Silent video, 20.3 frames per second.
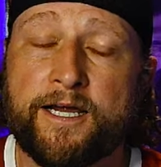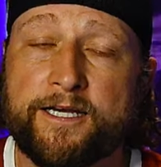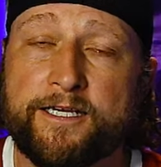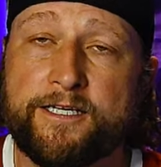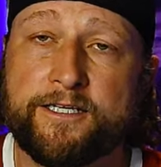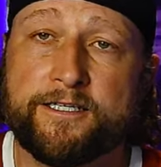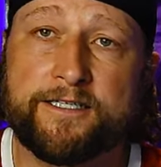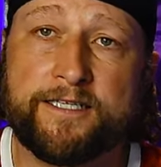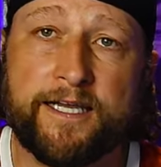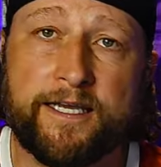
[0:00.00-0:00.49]
of
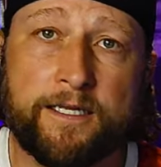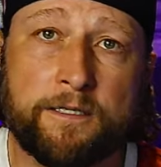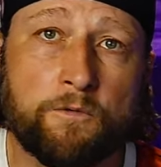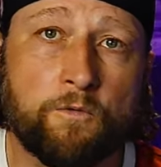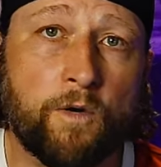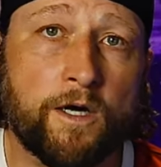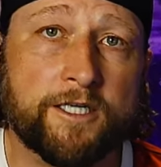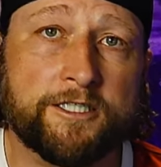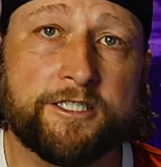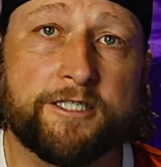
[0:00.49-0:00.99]
your day and
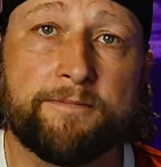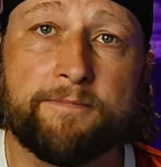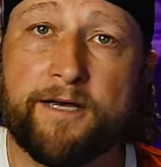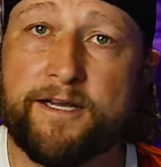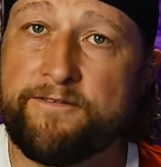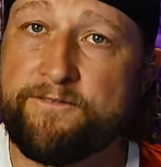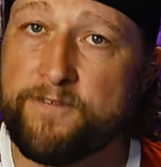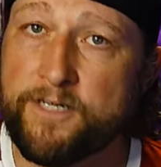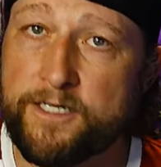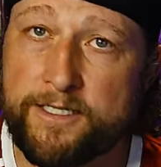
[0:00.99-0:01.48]
watching
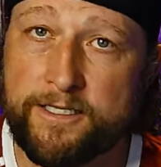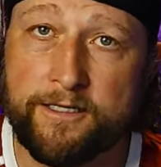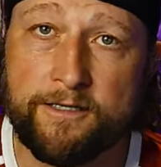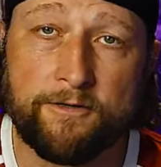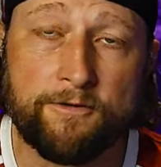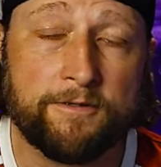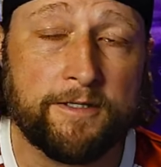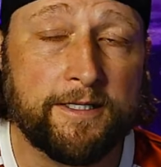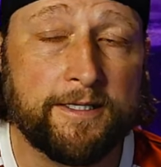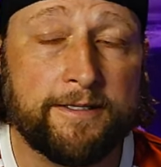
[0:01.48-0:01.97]
my
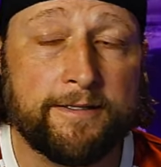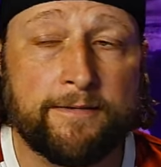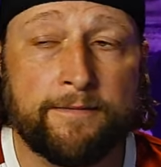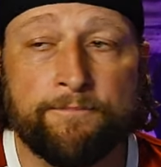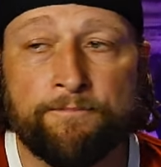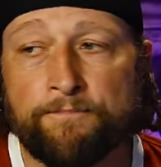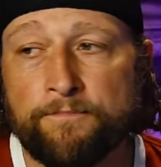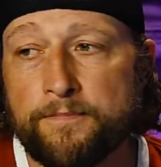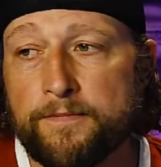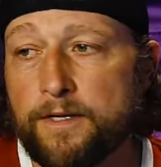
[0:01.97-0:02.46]
video.
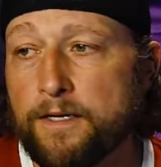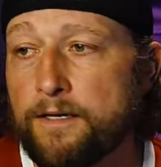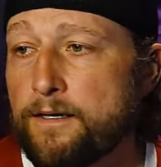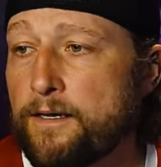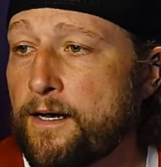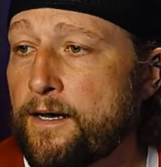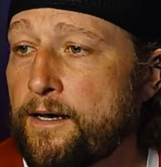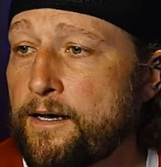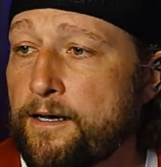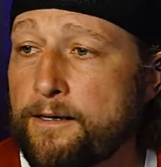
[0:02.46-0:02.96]

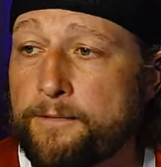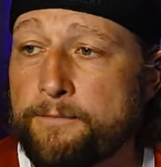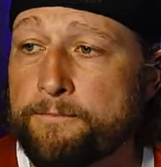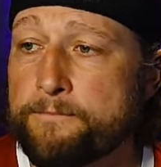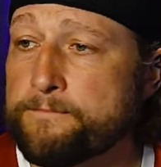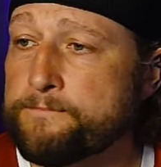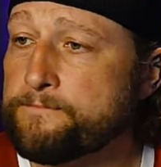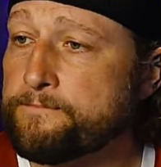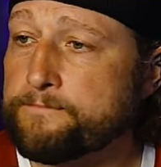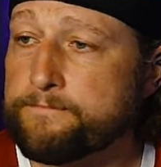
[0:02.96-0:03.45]

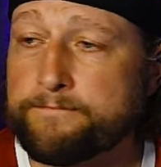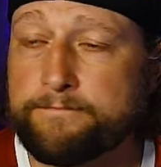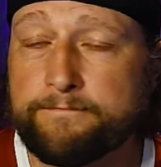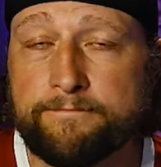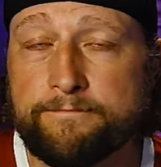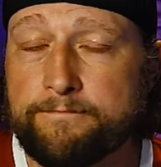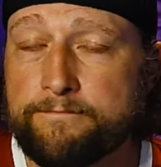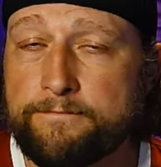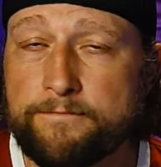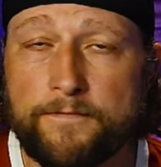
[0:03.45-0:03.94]
Um,
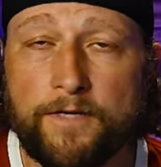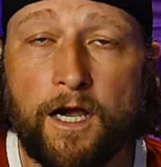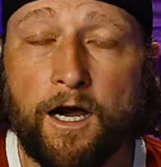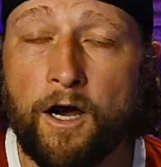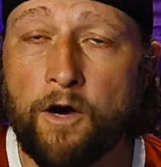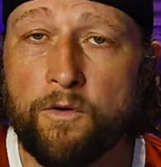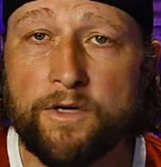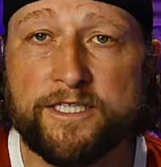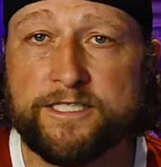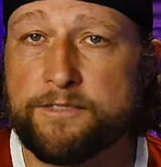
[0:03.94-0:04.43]

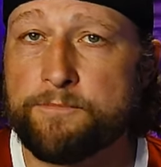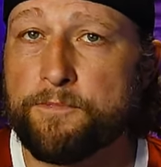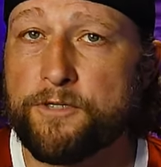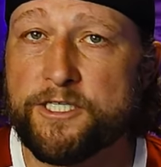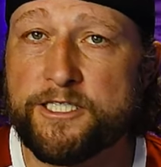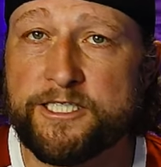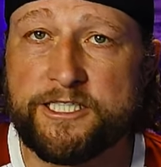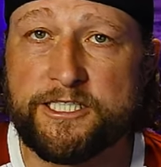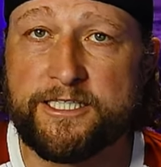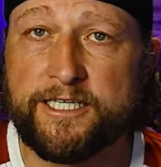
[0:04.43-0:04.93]
always
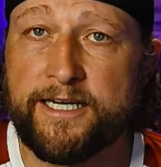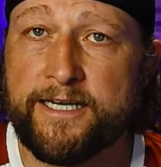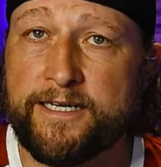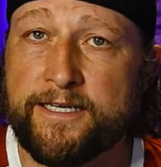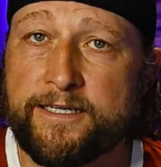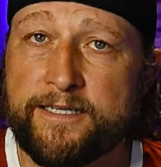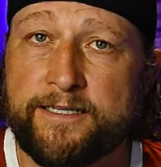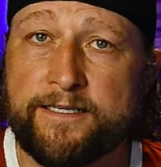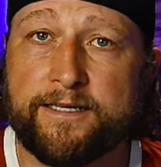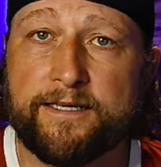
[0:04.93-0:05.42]

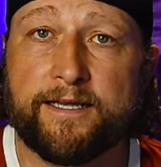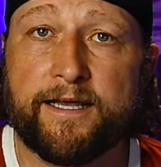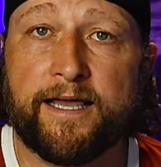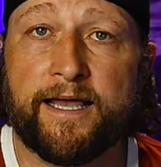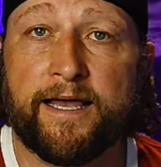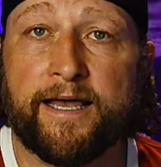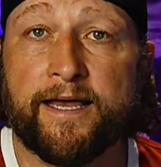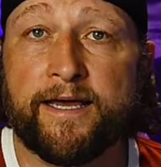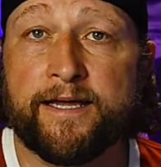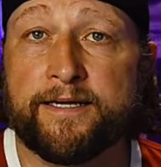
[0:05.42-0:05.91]
appreciated,
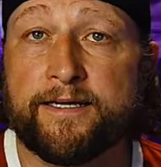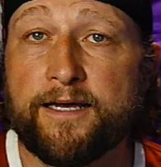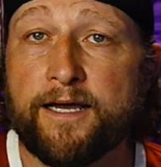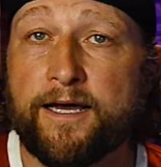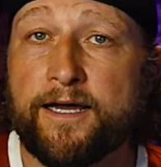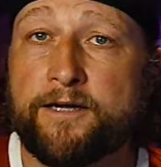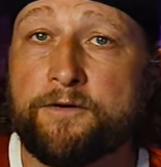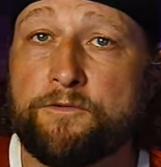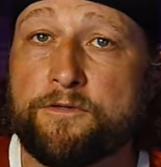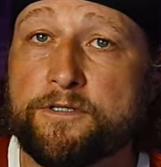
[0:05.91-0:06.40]
and
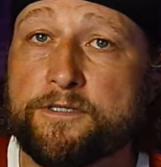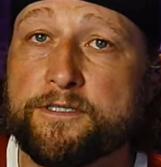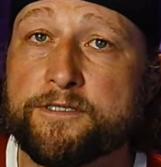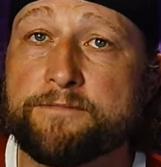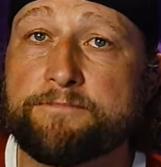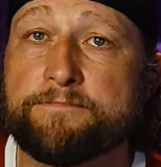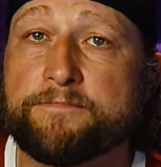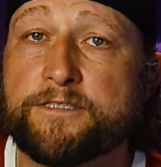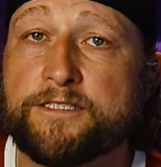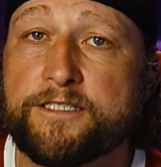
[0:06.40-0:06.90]
I will
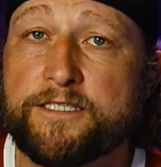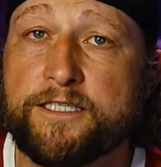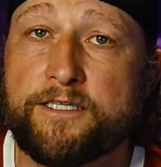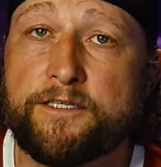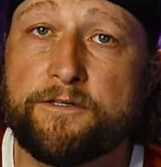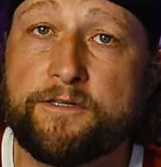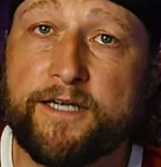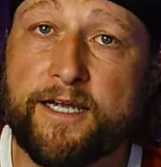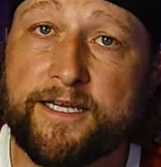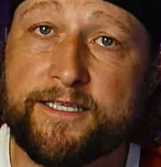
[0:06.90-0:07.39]
see
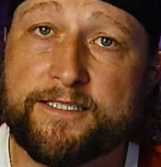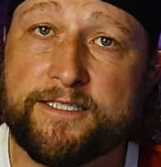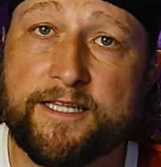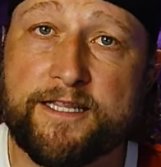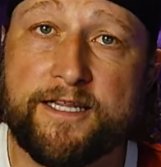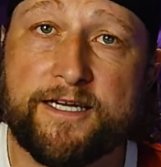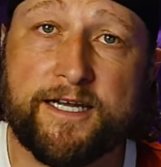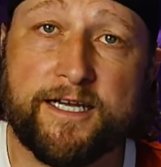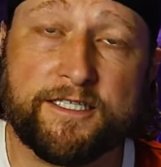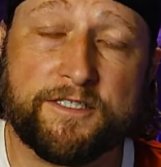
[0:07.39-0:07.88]
you guys in
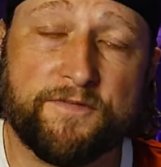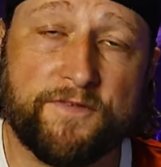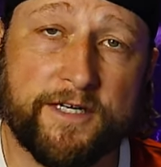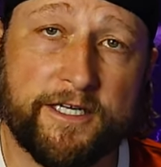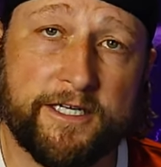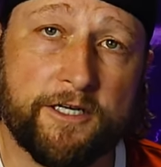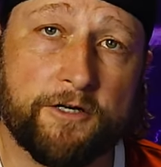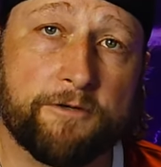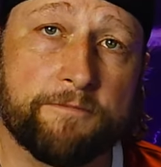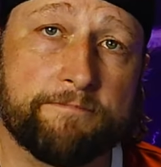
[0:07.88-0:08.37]
the next
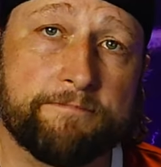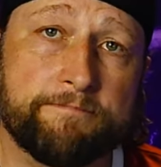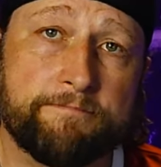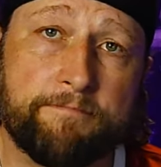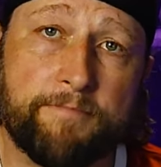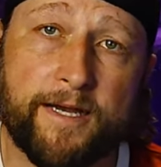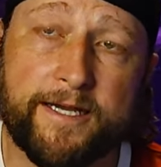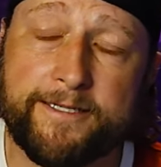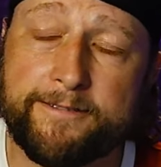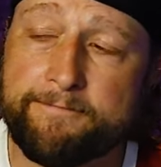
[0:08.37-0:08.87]
video.
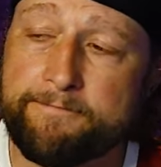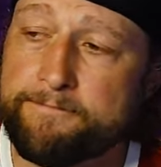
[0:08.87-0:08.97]
Bye.